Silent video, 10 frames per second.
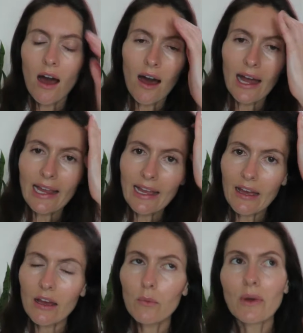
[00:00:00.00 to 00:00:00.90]

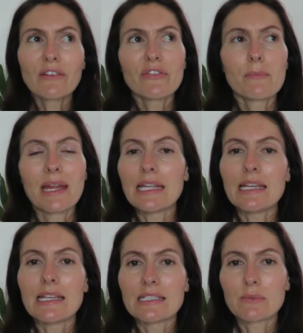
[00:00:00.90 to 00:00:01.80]
I went for
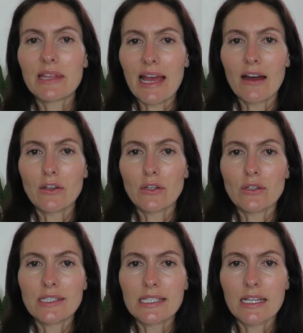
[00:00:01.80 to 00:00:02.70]
many years without
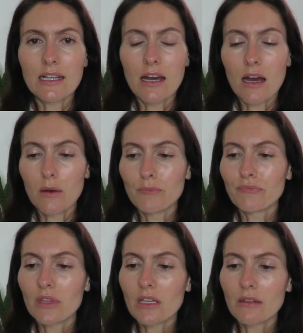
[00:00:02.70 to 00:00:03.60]
using
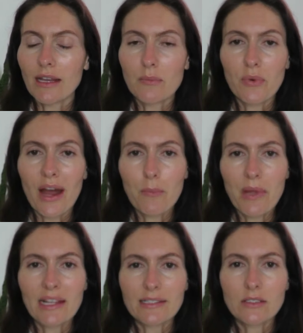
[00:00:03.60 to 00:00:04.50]
like a brow
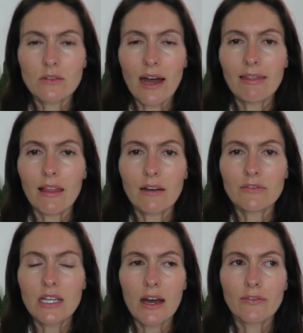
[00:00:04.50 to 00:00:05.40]
pencil.
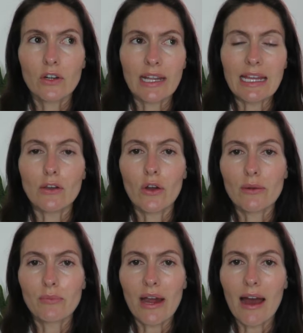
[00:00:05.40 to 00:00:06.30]
I've got
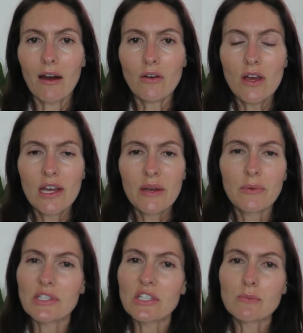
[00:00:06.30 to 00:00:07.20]
Eco Brow,
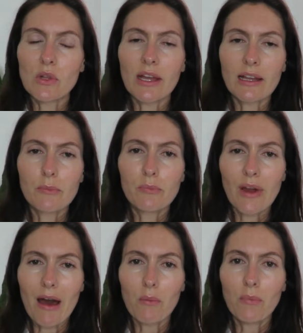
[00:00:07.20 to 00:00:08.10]
which is more like a
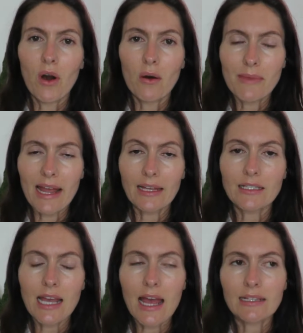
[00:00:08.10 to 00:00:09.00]
brow
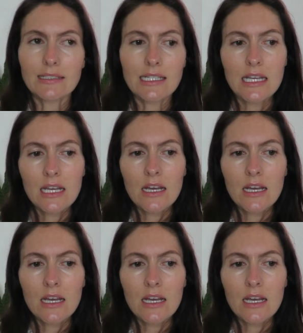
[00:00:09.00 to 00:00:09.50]
pomade, and